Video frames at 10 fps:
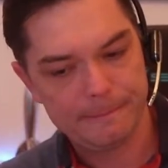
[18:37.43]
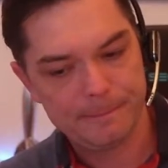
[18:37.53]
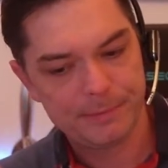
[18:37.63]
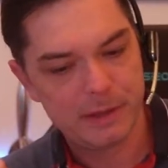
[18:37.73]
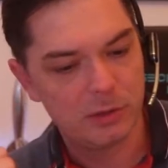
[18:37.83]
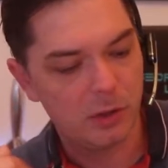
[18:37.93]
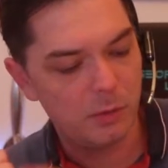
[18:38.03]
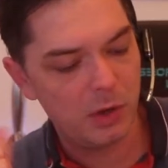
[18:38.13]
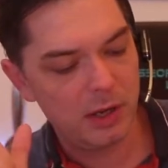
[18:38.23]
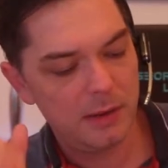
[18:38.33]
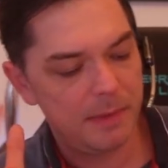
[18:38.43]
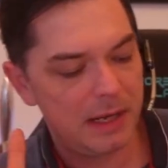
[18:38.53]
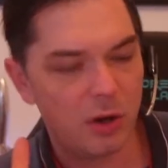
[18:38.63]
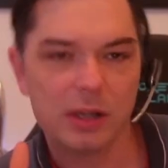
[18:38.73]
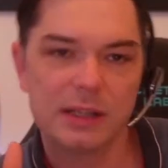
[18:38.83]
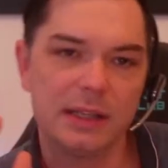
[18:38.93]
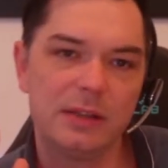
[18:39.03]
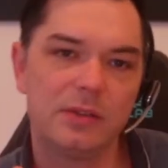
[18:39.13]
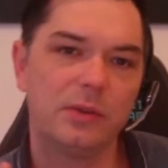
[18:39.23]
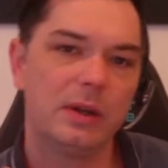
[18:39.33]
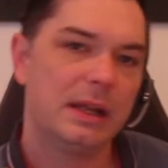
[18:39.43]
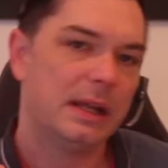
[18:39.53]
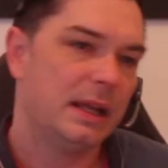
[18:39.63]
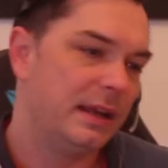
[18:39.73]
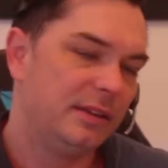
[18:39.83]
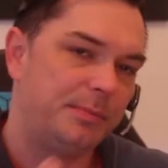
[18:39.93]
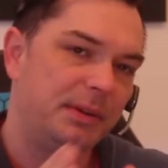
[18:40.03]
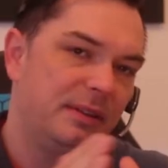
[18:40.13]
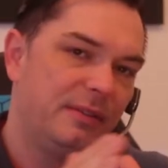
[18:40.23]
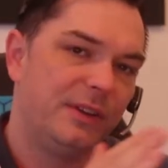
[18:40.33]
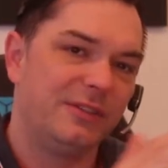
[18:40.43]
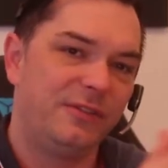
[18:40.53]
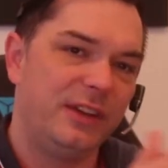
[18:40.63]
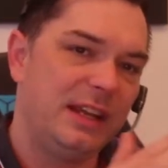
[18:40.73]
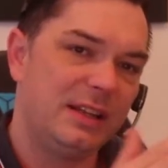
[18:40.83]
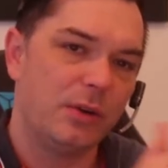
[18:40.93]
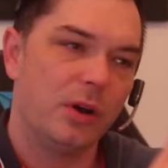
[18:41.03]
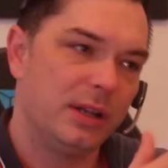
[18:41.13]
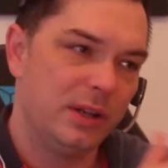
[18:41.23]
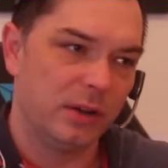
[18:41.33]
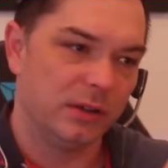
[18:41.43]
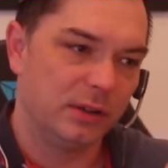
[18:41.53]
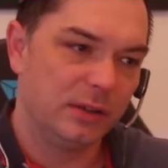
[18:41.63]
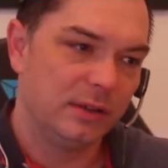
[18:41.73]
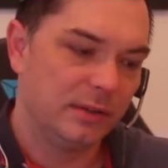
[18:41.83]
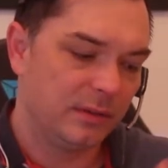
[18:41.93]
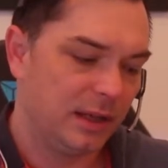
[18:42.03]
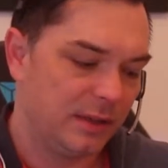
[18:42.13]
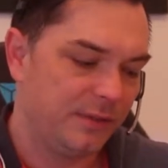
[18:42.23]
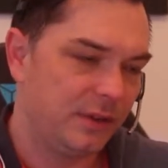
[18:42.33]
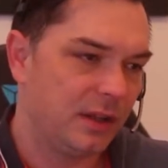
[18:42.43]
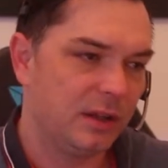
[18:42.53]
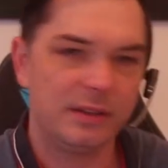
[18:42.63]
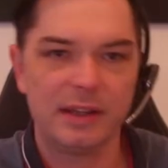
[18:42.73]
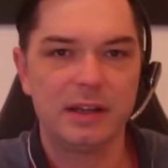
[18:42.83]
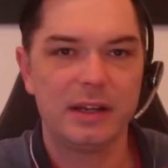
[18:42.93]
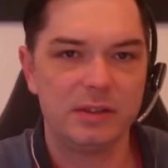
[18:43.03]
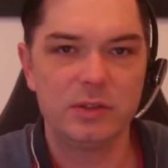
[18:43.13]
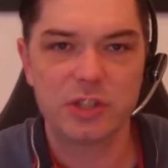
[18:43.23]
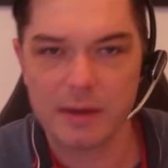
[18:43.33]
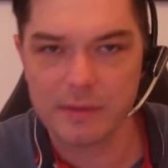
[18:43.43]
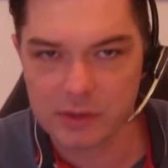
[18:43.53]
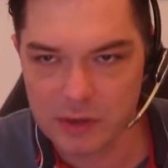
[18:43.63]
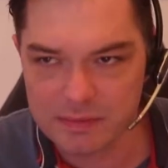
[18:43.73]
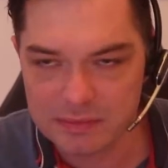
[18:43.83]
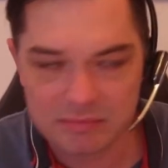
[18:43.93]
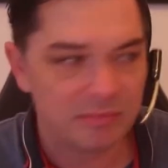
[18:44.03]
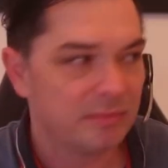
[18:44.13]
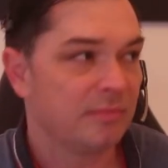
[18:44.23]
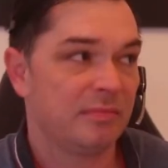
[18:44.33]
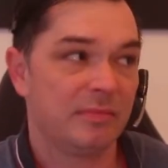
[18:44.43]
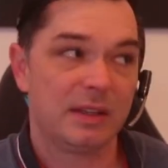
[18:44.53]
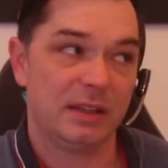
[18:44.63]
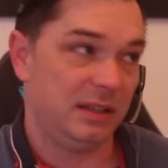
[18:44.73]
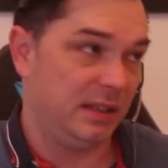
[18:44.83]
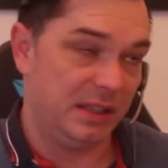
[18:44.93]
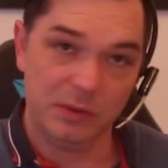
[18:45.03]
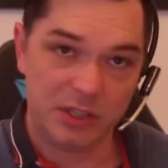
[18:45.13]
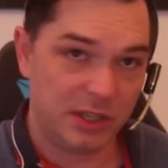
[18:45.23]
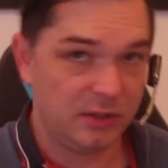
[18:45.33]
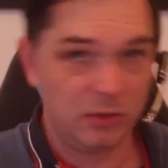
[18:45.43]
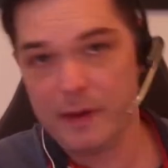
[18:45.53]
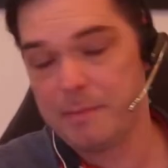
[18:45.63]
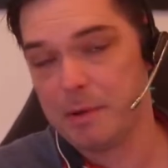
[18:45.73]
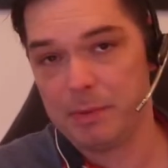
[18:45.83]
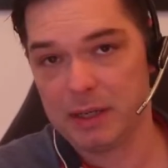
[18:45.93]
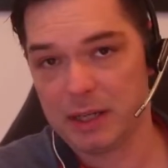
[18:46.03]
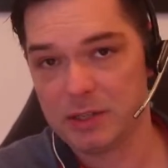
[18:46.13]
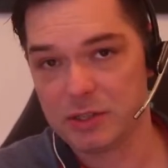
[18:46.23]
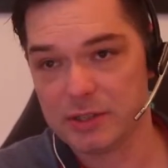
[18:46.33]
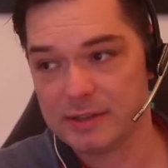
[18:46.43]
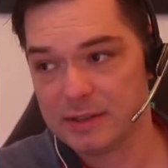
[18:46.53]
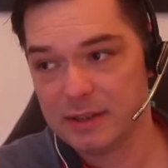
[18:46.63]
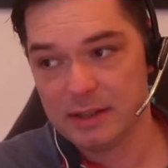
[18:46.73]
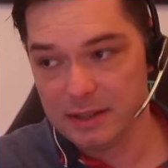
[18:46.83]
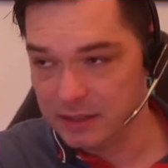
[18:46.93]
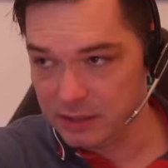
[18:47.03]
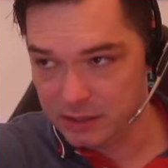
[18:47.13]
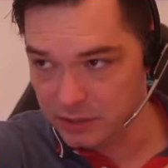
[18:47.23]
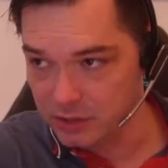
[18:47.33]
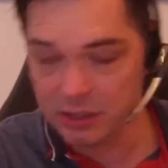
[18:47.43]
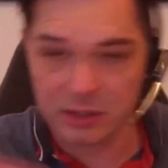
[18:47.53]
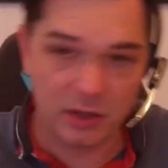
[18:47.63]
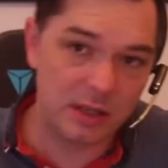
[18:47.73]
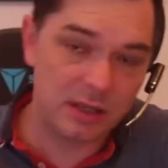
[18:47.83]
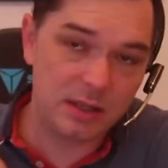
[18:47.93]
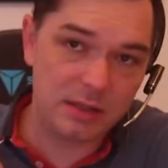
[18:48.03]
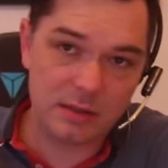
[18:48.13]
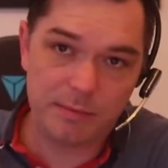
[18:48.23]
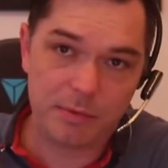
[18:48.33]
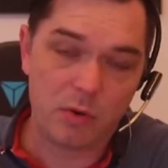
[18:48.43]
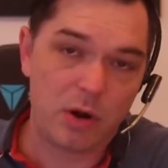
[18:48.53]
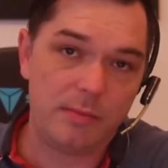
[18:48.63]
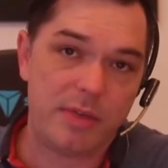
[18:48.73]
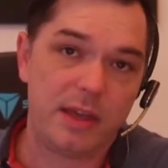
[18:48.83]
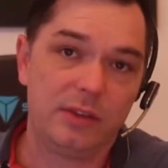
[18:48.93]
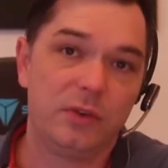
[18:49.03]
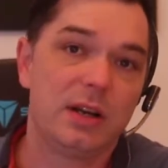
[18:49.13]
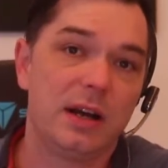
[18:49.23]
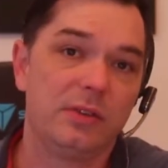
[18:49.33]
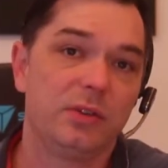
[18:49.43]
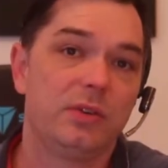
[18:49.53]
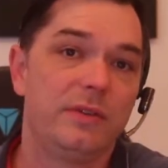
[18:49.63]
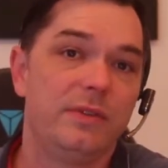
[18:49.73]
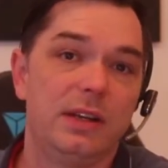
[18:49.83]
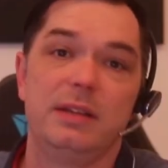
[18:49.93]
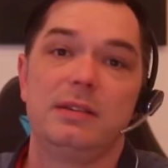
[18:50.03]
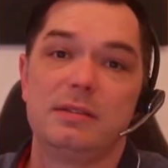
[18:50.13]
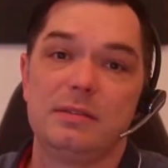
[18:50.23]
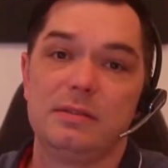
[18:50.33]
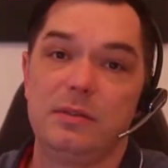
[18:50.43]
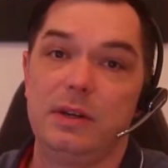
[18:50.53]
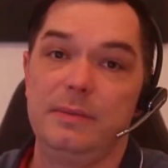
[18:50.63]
You don't want to be locked into a specific field early on, right? If you now say, okay, you do JavaScript, you'll just do web applications. You're not gonna program things for cars or traffic lights, right?